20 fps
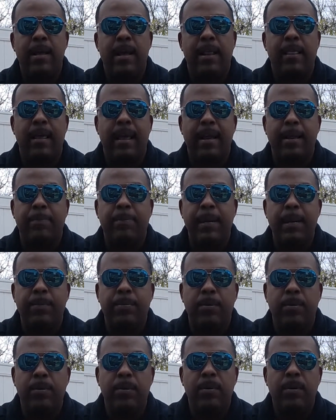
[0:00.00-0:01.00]
A lot of
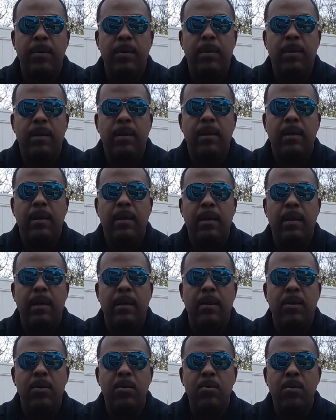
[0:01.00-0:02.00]
people
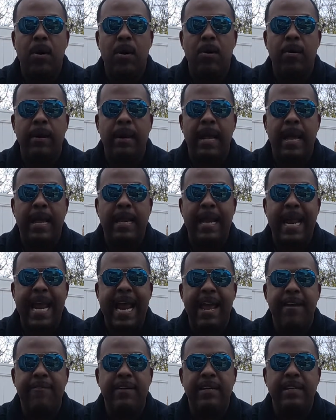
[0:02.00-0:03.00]
who are not
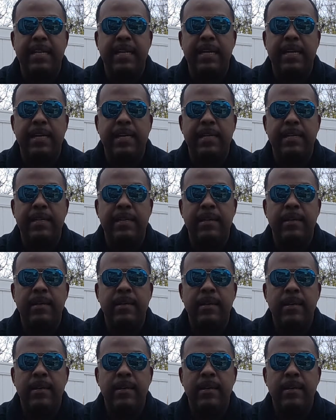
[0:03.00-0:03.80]
avid gun